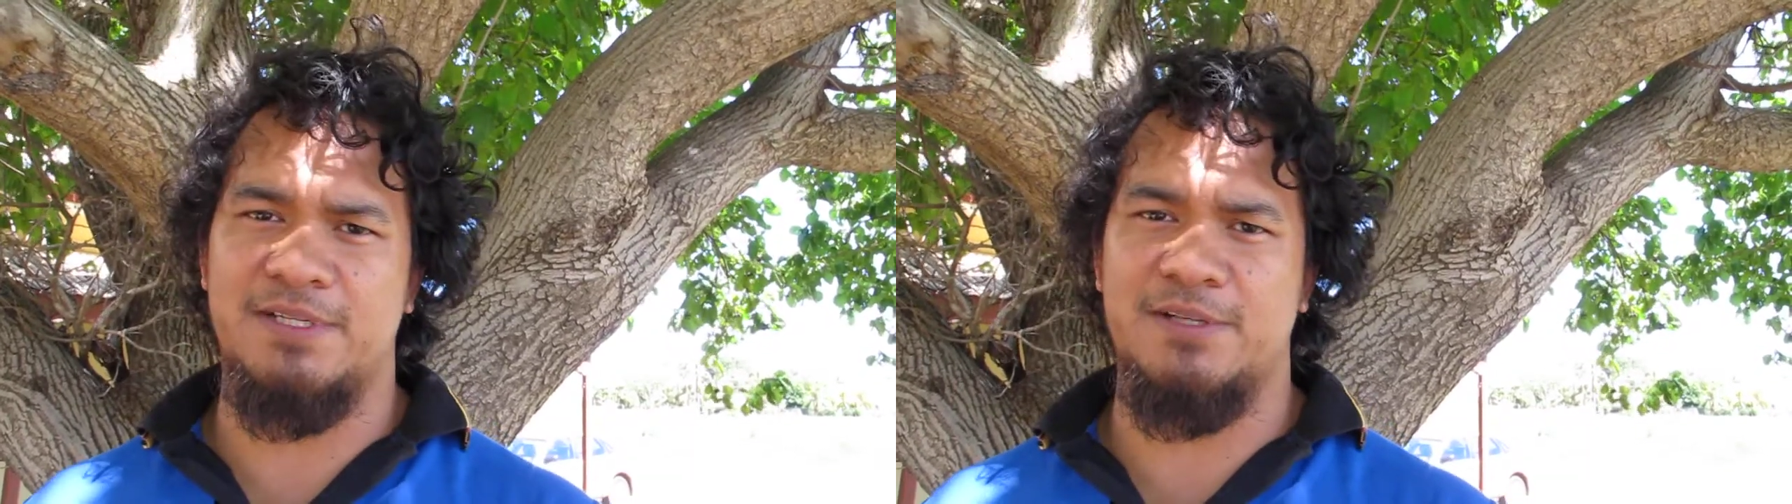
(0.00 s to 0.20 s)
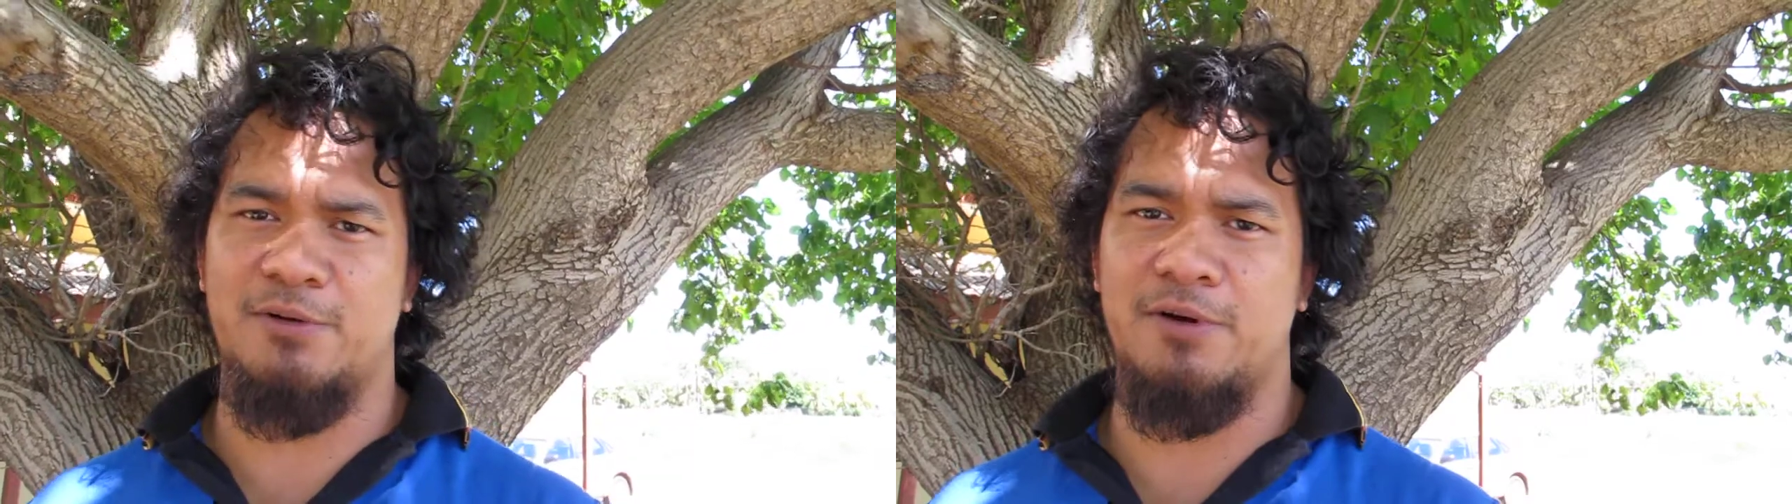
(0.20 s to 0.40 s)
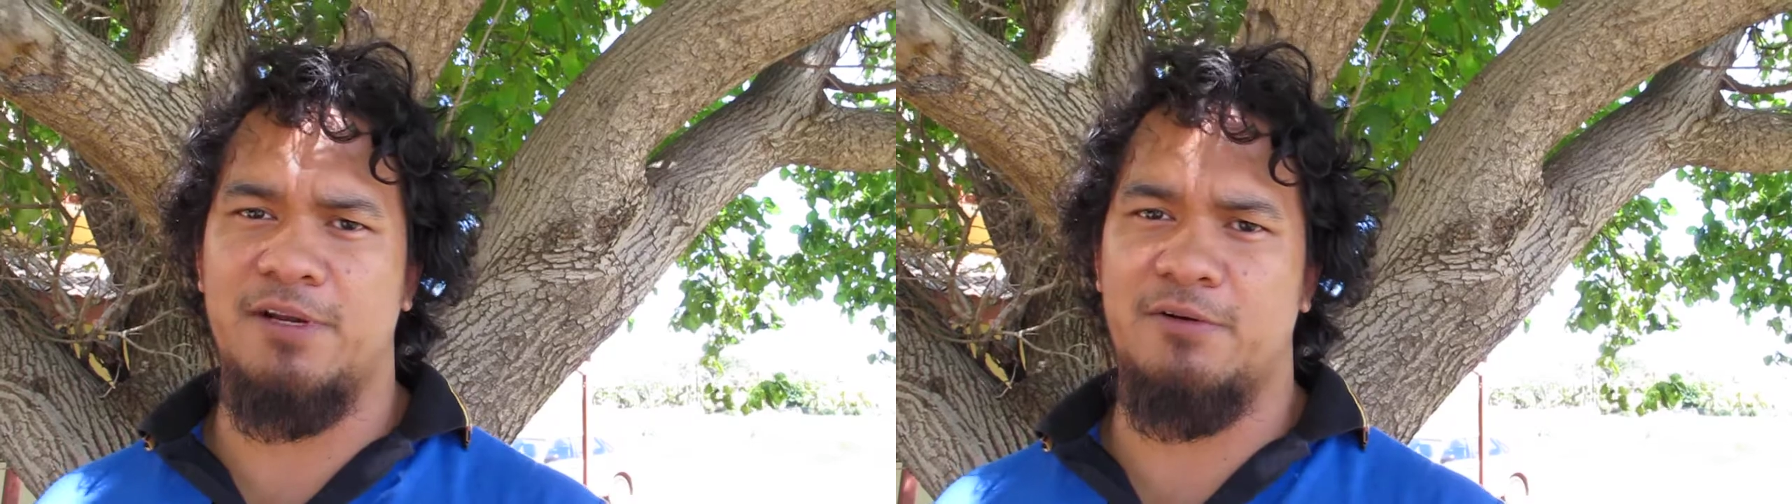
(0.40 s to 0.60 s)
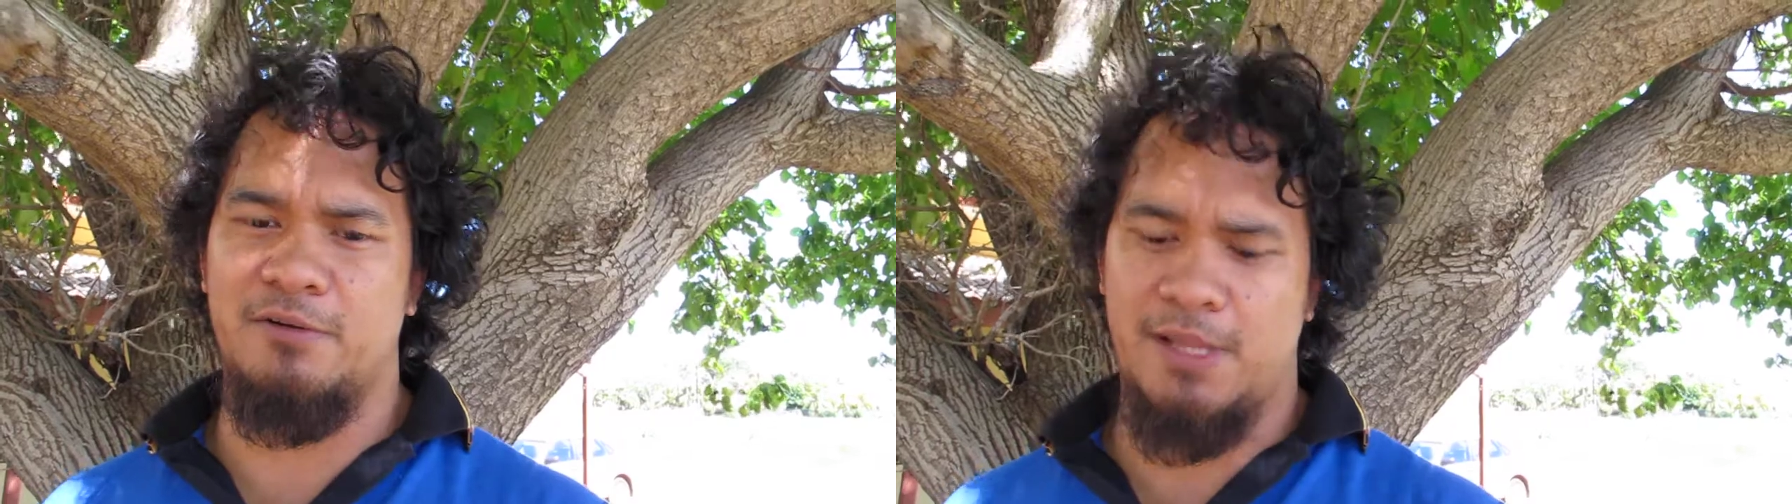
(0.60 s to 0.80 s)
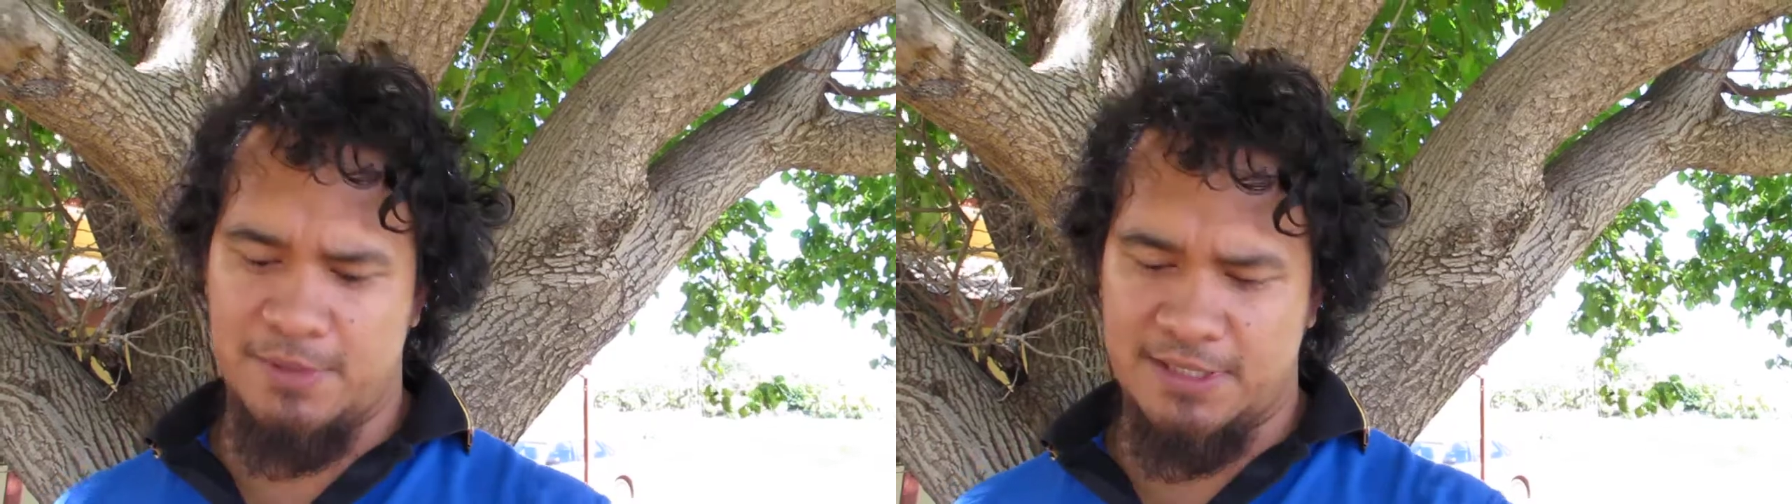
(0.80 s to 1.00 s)
story
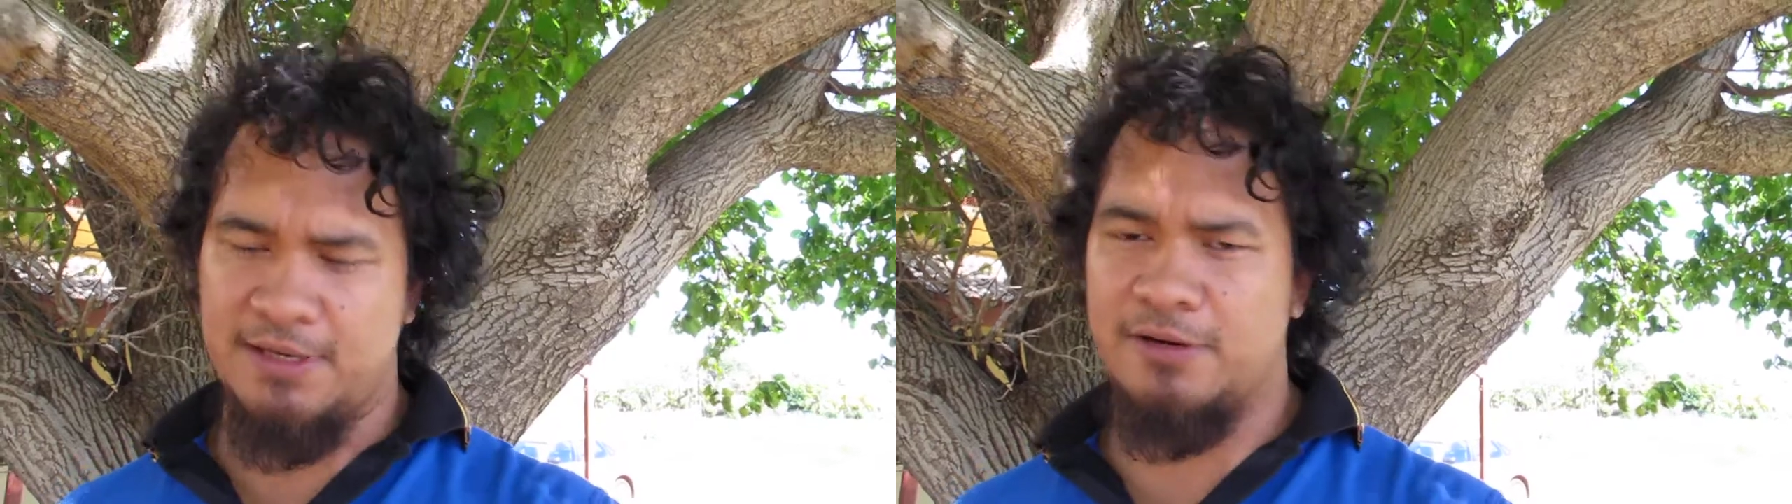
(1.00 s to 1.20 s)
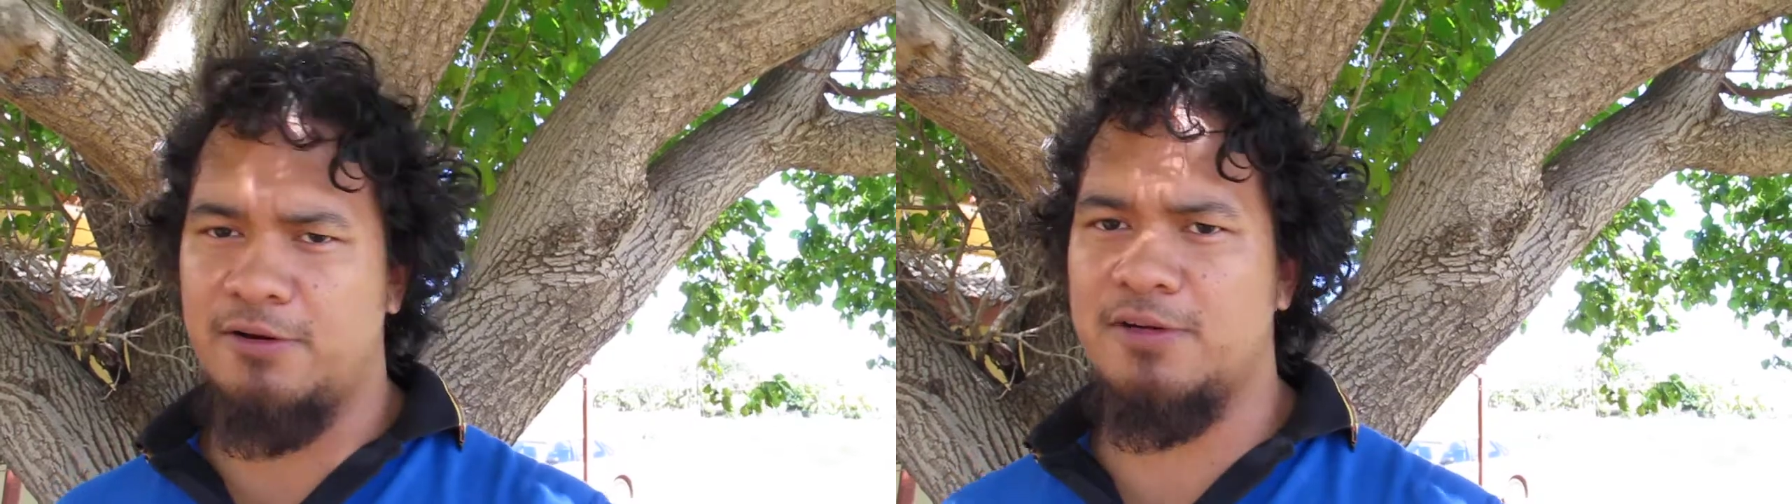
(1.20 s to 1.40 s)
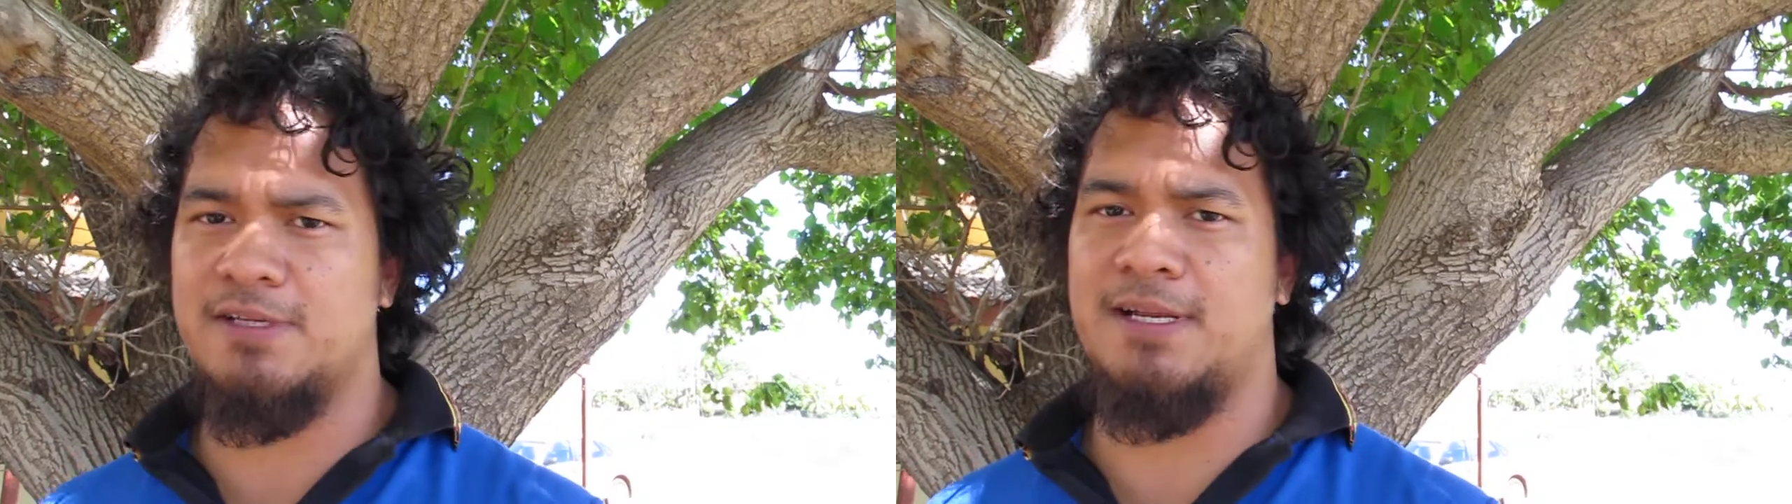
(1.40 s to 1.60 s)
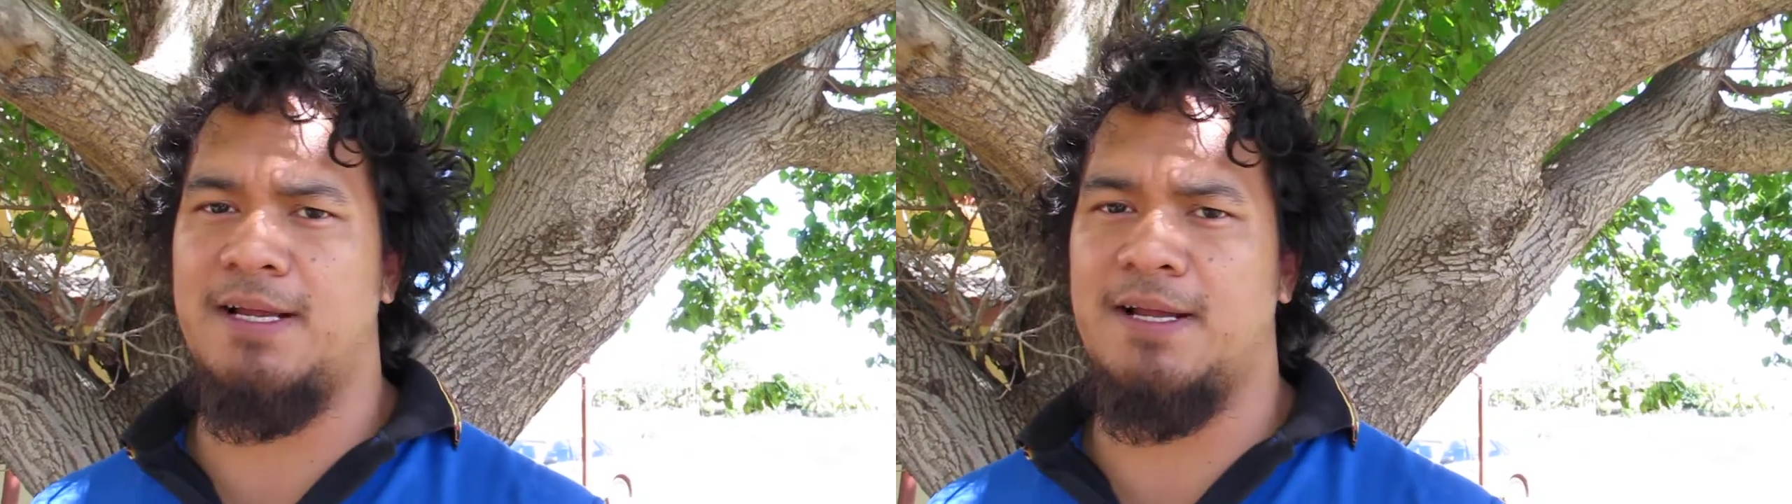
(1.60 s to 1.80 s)
called Ubby's Underdogs,